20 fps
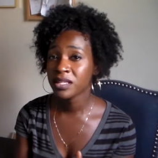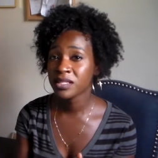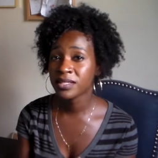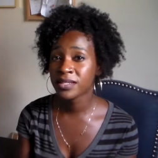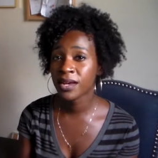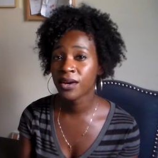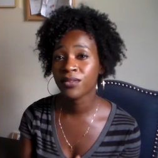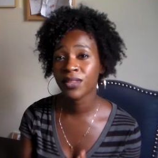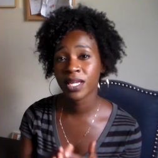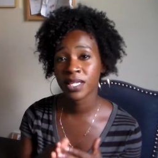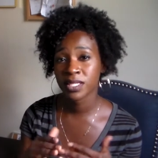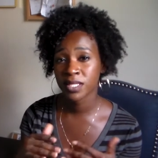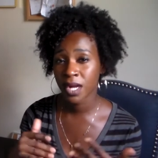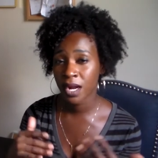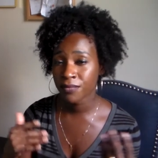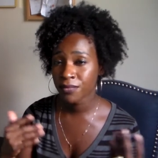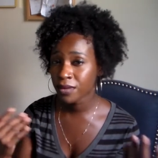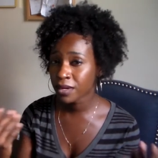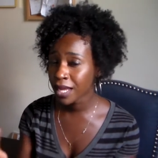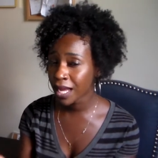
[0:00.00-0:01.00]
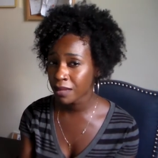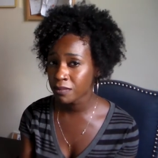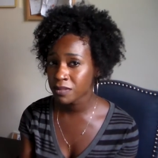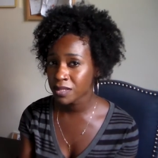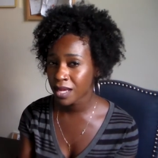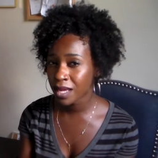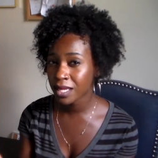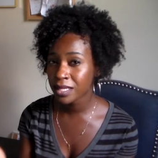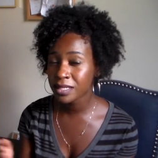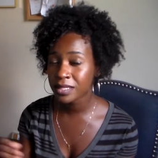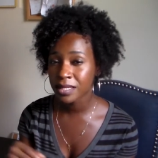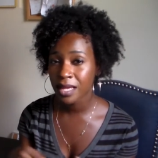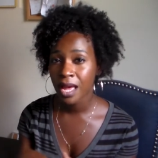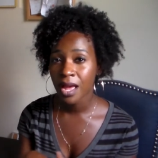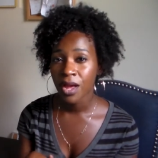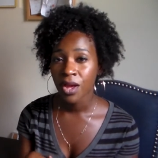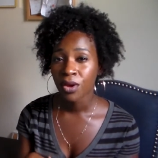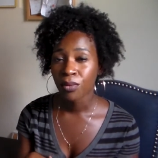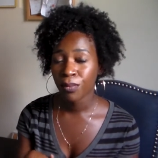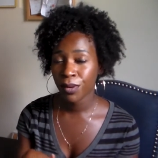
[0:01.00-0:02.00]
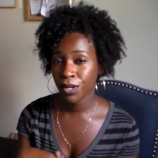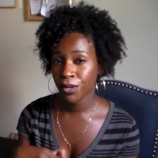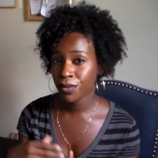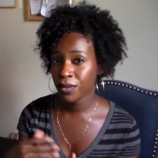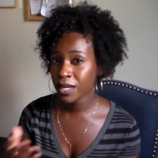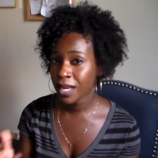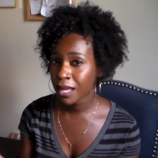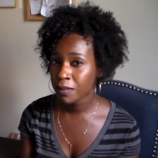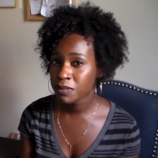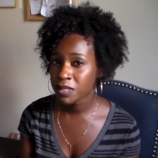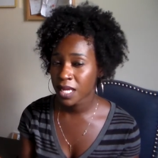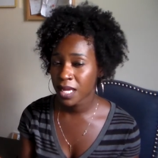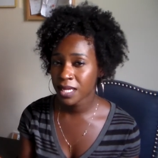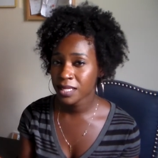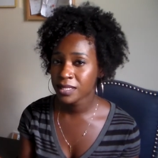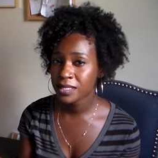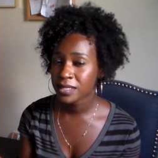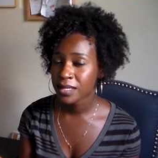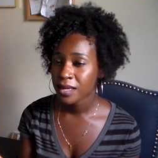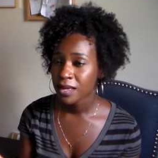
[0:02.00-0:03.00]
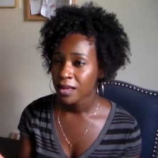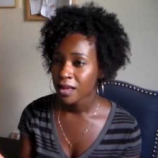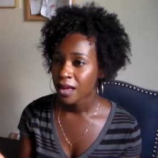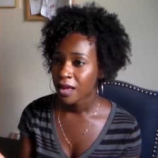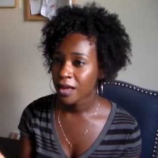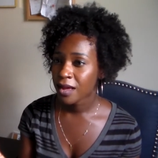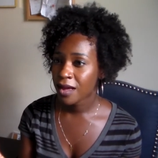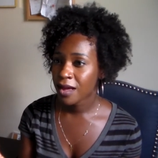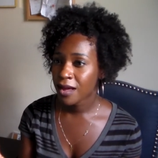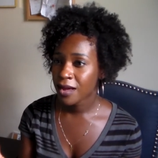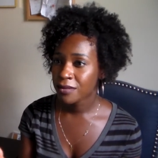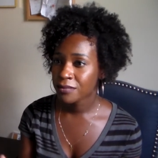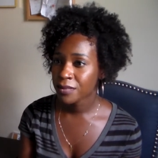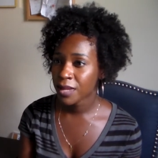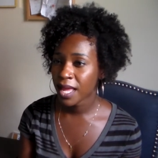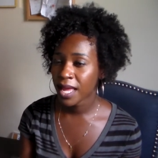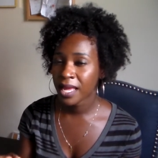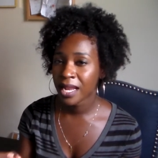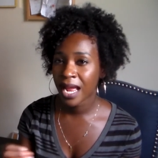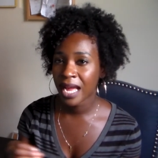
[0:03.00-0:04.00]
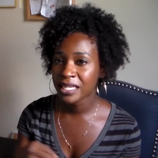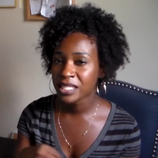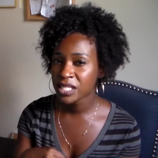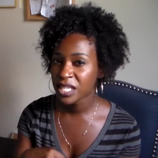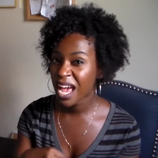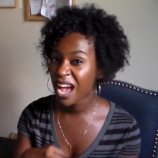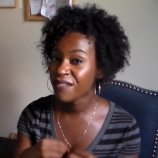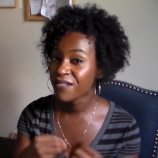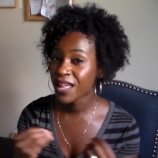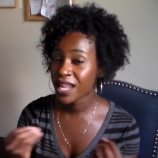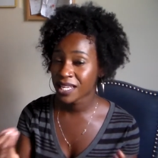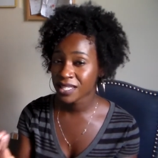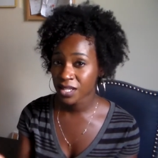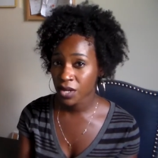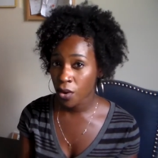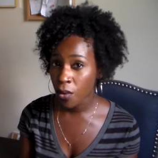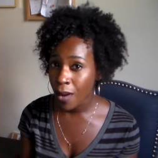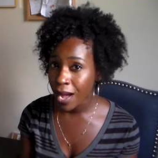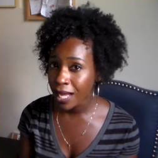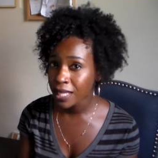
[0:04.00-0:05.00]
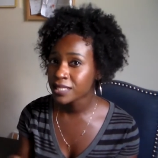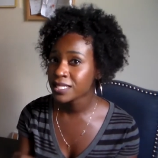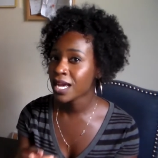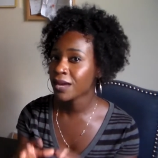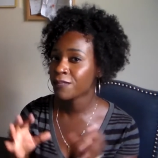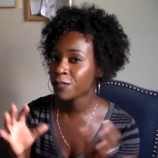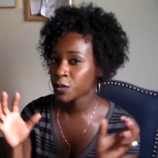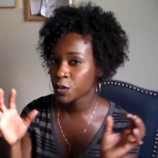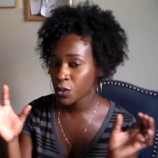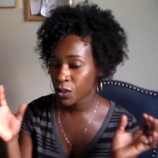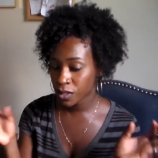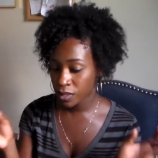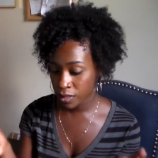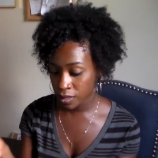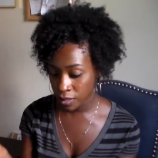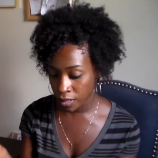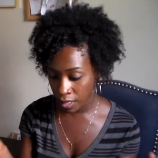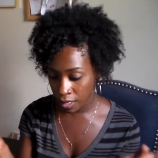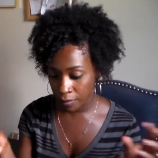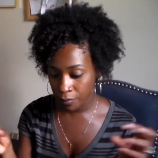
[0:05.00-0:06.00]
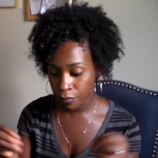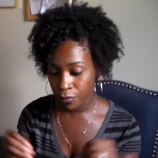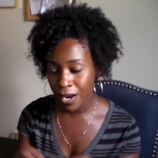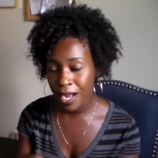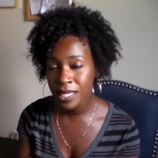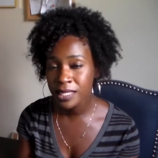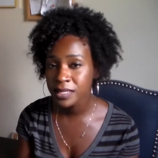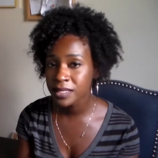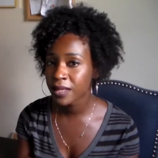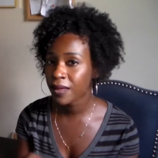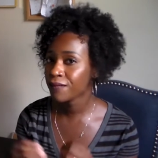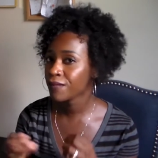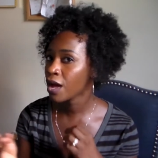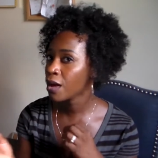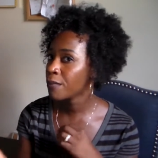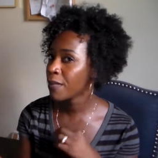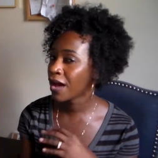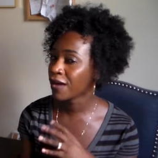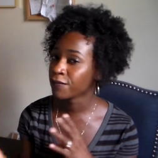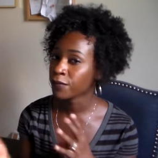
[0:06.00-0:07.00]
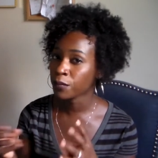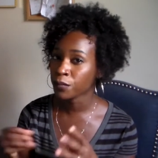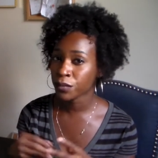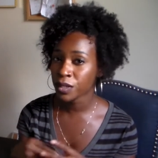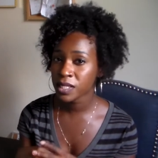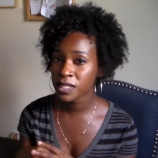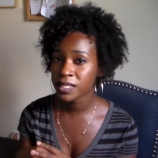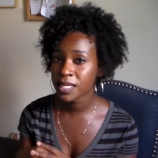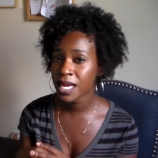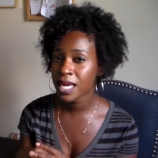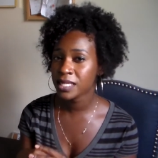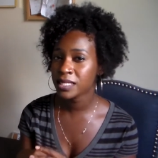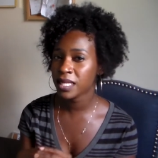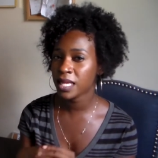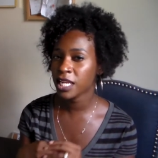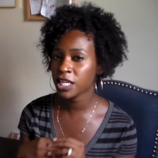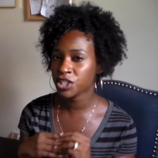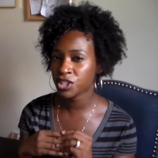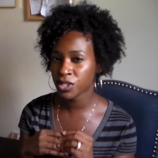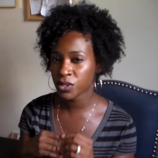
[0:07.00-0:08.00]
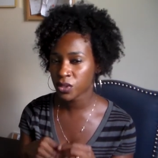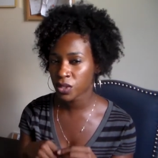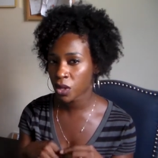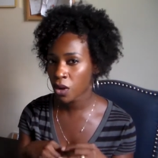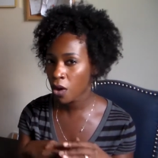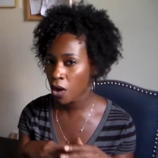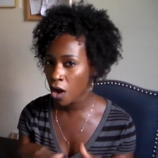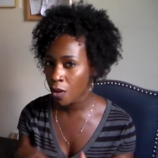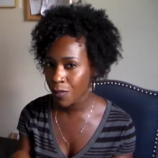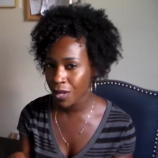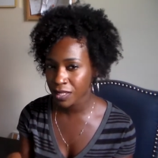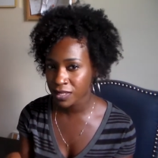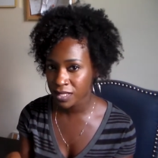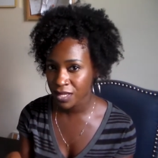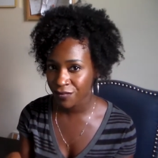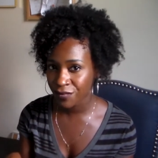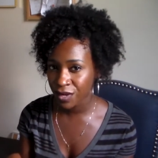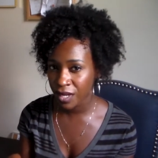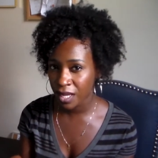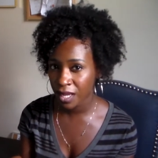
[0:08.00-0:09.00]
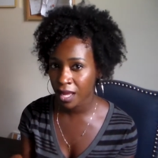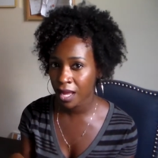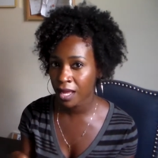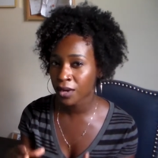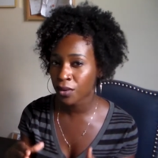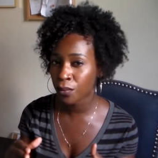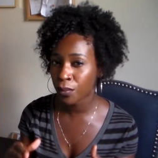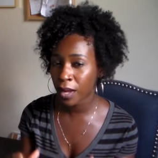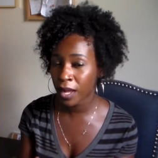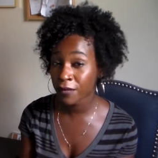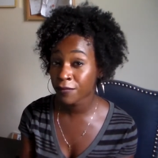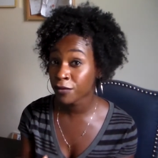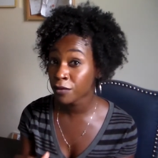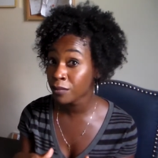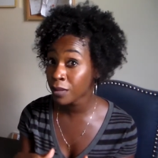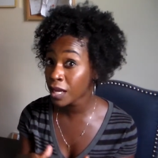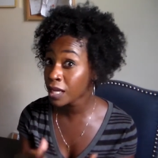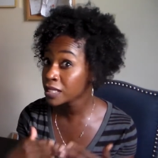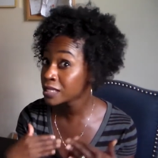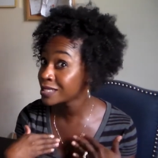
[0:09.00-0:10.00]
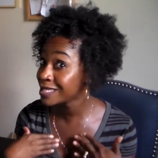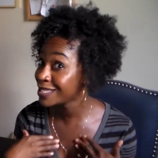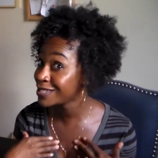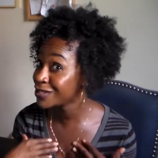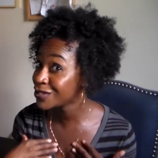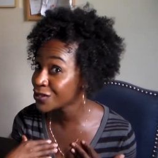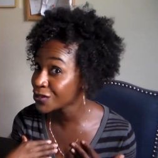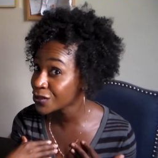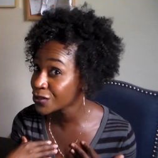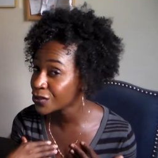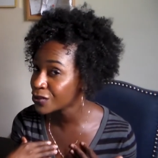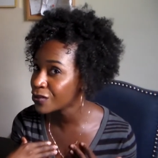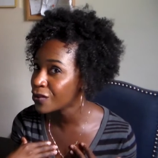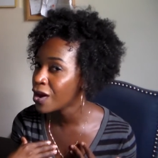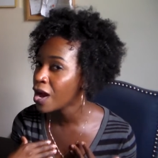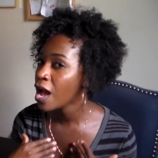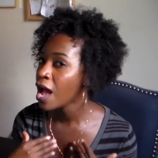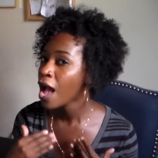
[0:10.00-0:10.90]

And so they start the name tents. We do the name tents. Um, and I just had that as a quiet time for students to decompress. They come back from recess, and it's just a calm activity and a way for me to see too